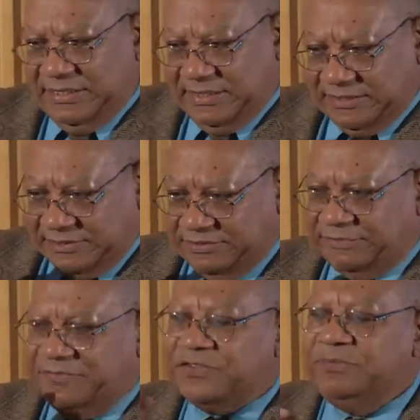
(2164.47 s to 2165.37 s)
It's sort
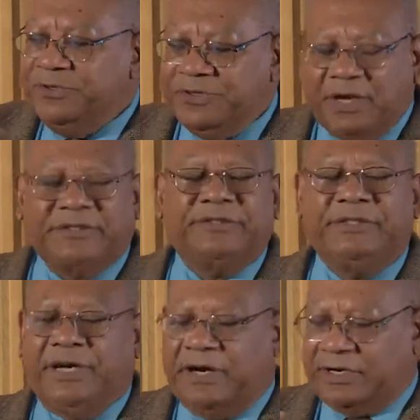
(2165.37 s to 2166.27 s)
of smooth, not too
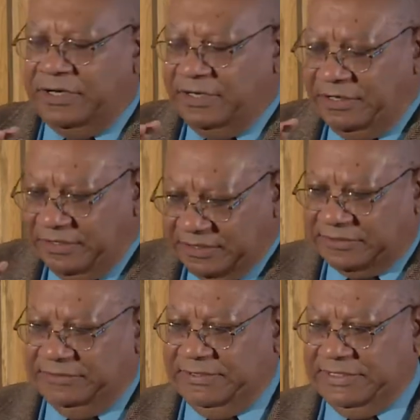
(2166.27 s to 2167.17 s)
dark,
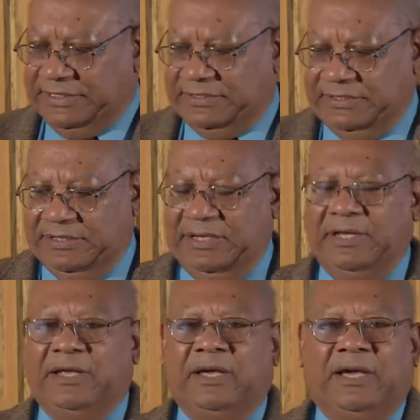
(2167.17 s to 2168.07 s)
not too light.
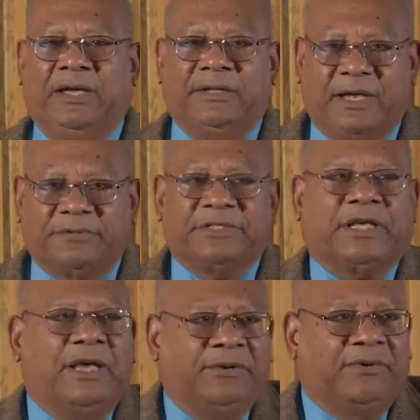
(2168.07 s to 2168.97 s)
And that was,
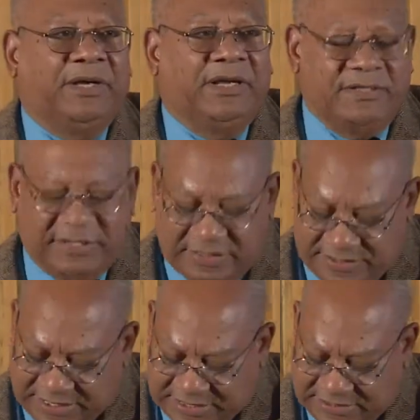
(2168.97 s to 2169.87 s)
again, why I
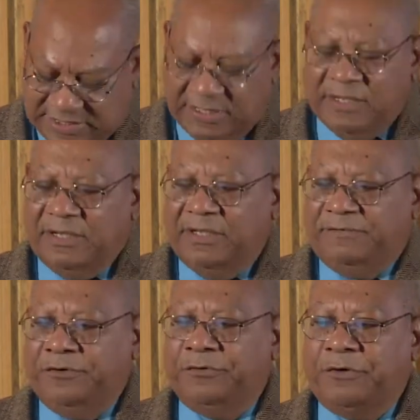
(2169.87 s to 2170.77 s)
said that
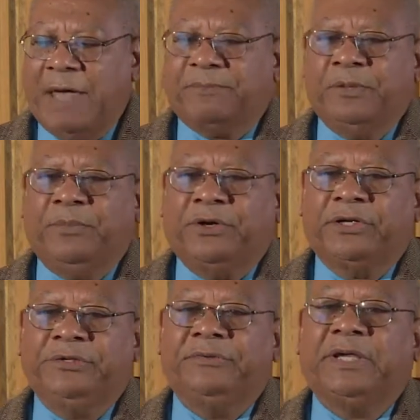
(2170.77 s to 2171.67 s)
if you wrap the
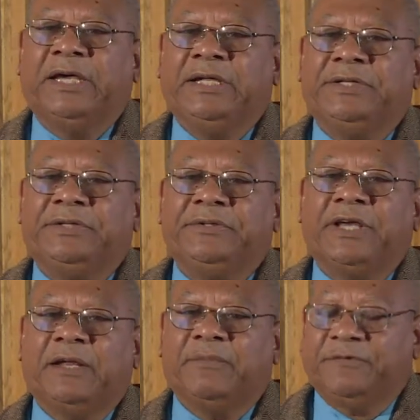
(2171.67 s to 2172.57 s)
bottle, you can do
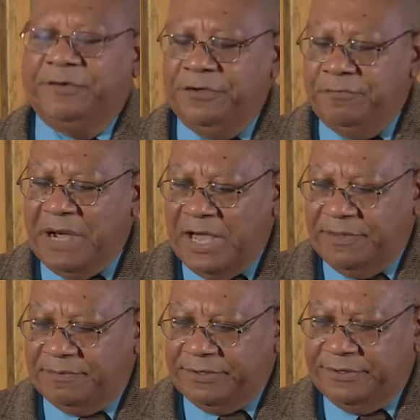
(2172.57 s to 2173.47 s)
that before you buy
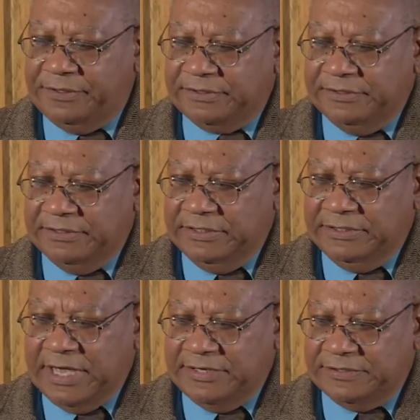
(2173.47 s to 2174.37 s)
the product,
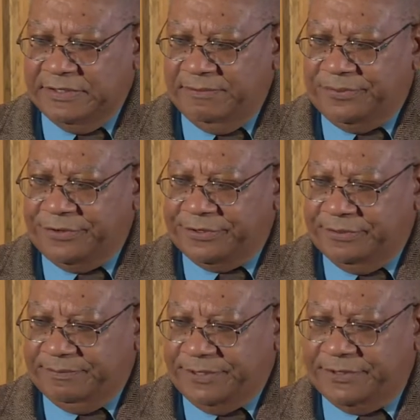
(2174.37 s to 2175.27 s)
and that is an
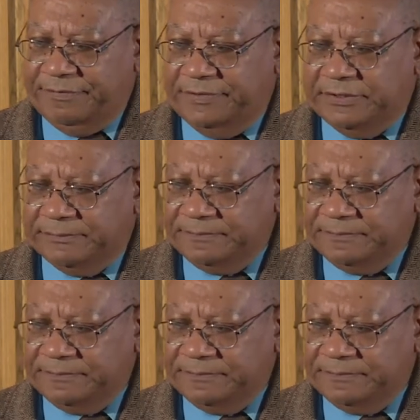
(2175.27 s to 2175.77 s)
important part of it.